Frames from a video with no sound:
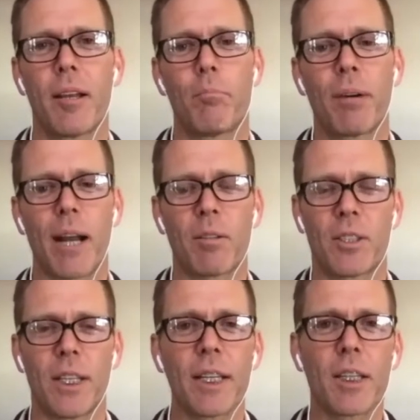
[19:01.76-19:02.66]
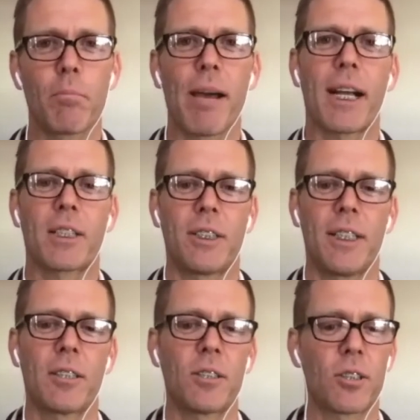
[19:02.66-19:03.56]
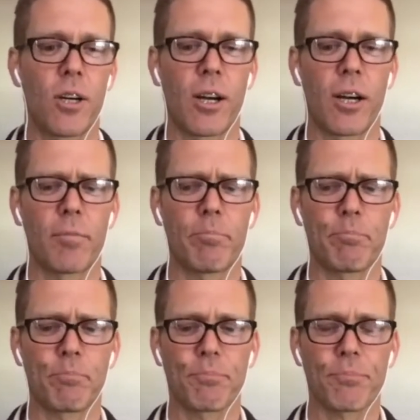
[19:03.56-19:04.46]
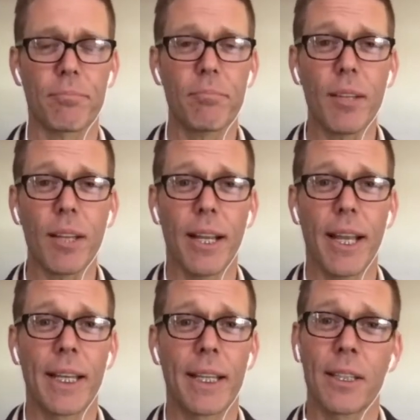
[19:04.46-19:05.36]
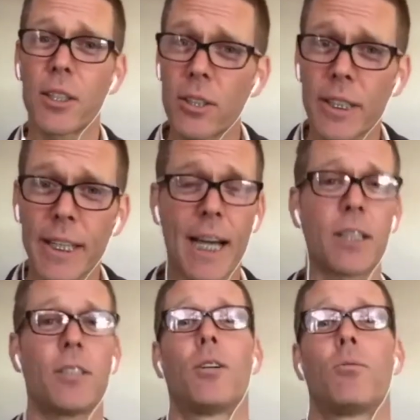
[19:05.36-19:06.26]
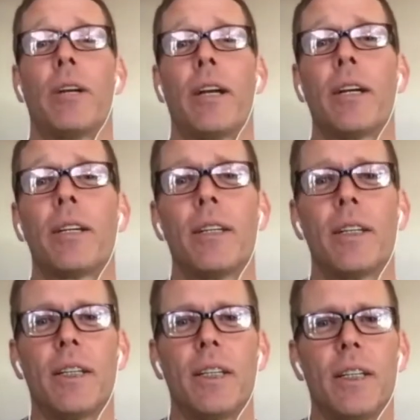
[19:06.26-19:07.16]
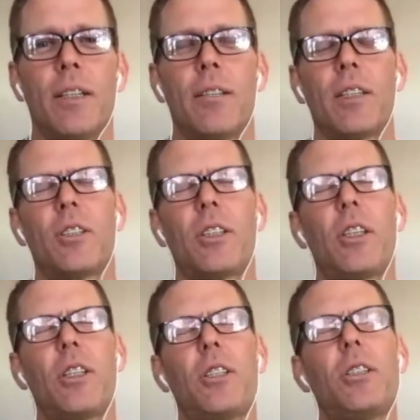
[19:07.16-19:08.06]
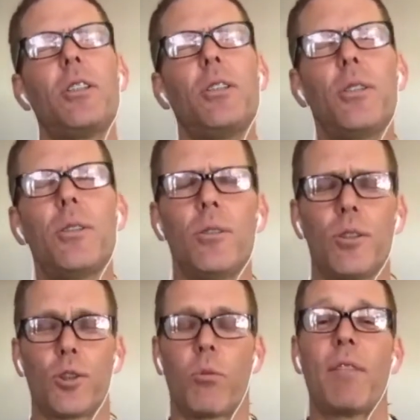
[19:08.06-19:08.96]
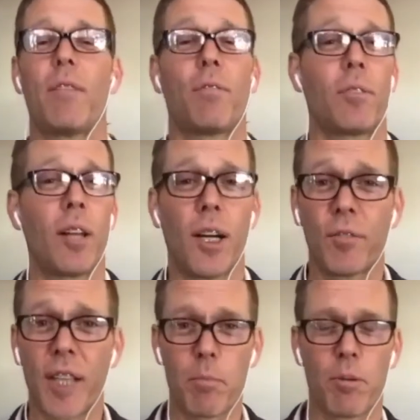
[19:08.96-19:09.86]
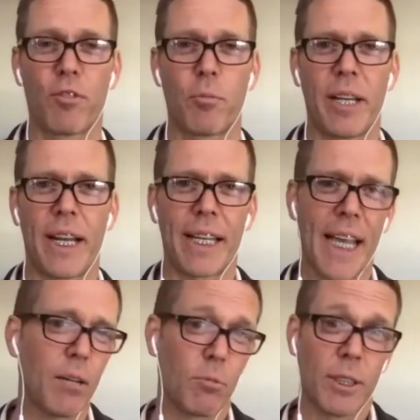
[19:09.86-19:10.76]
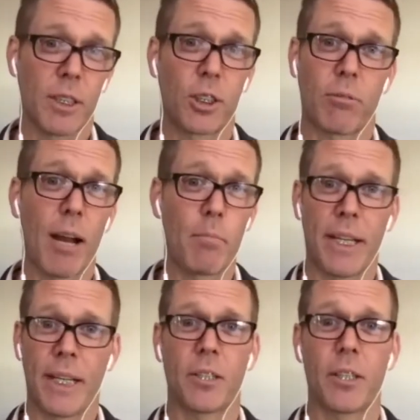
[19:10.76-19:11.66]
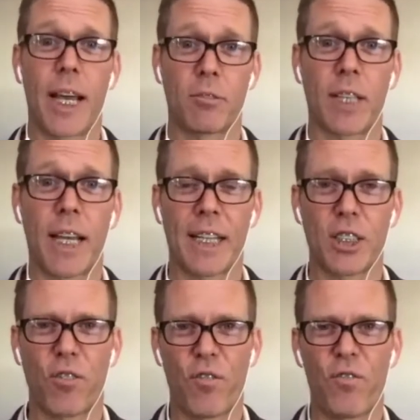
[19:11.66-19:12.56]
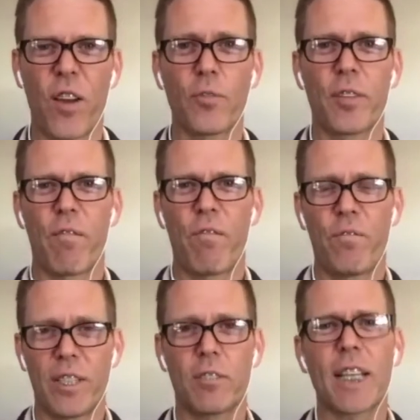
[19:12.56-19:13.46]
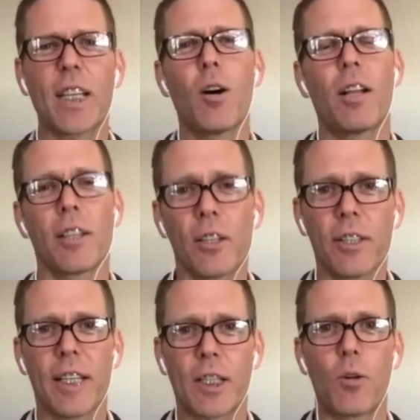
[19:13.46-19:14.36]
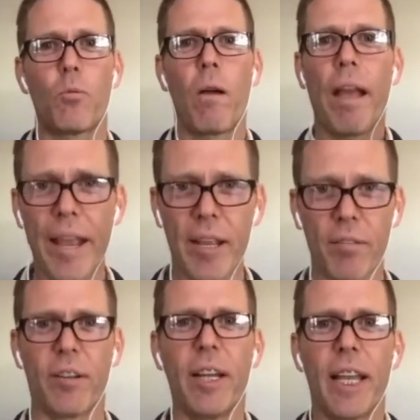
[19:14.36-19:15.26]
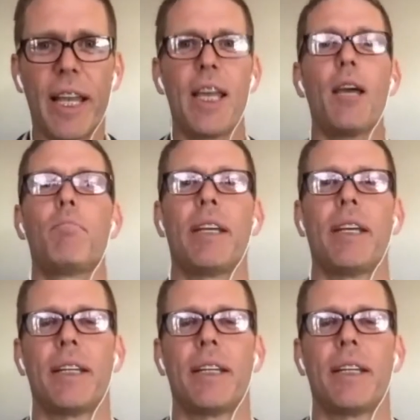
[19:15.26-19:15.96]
But I was sitting in the back seat of this car, and literally out of nowhere, this huge wave of love came over me. And I can't really describe it any than that. It was like I just felt a fit. It was like a literally like a wave hit me.